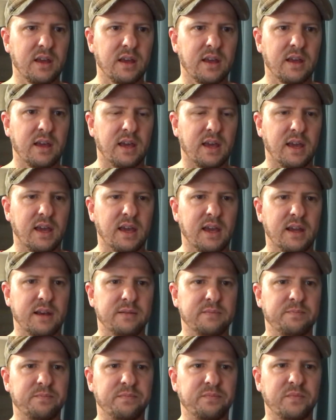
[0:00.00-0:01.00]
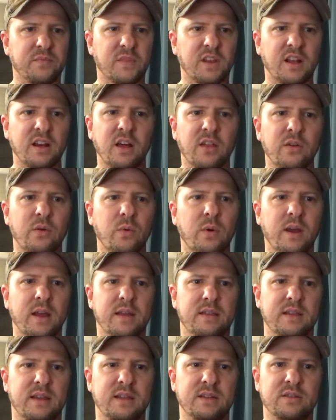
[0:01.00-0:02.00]
And another way
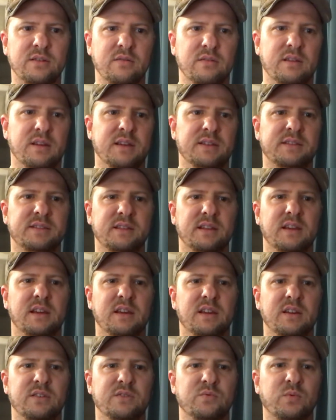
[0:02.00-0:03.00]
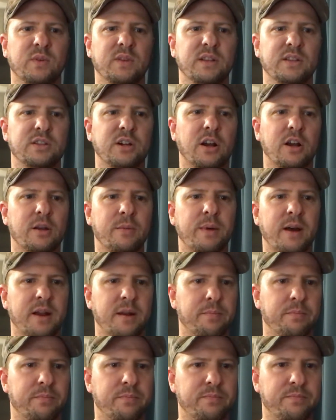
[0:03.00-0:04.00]
they do this is when they talk
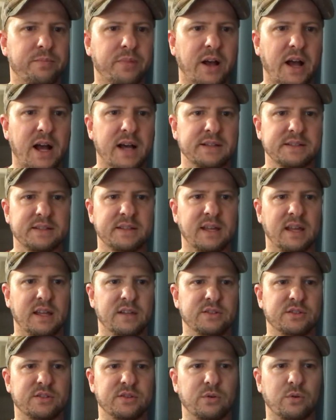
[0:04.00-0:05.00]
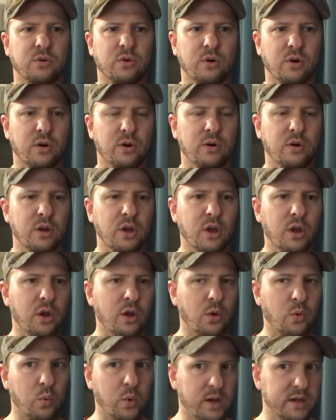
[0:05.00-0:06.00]
about apostates or
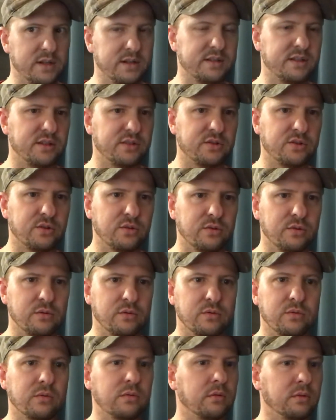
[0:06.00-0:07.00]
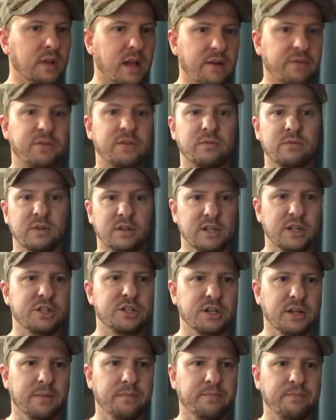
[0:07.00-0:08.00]
witnesses who left the
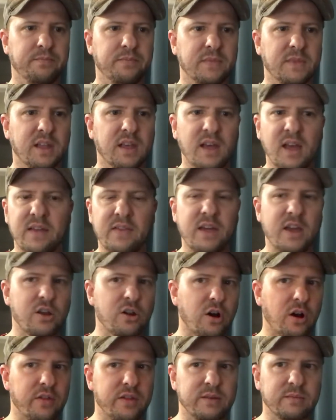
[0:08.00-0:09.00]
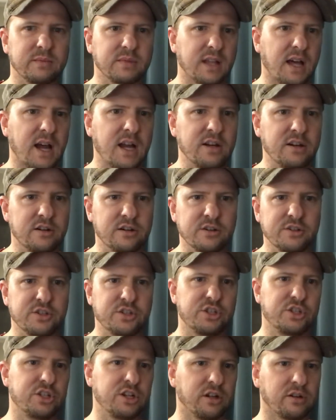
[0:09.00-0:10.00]
religion. They call them liars,
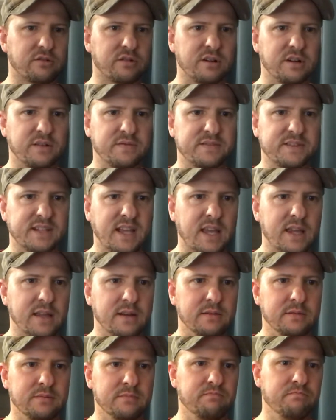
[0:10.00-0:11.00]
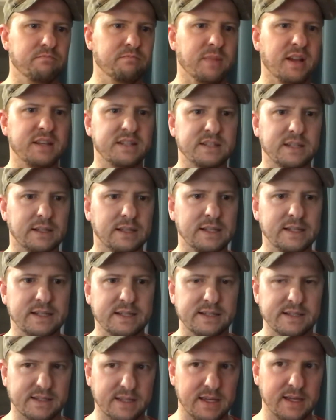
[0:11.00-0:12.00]
children of Satan, mentally
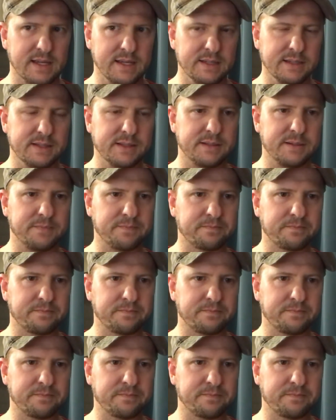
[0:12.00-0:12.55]
diseased.